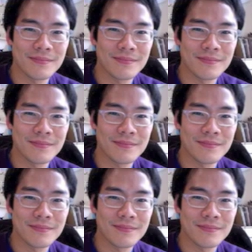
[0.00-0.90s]

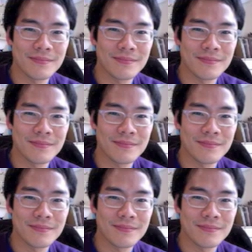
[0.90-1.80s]

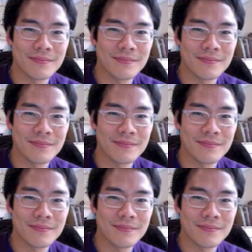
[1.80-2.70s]

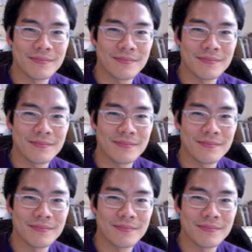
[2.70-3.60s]

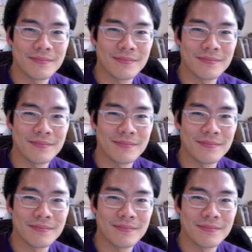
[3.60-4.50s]

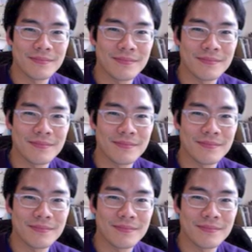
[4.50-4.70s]
[no speech]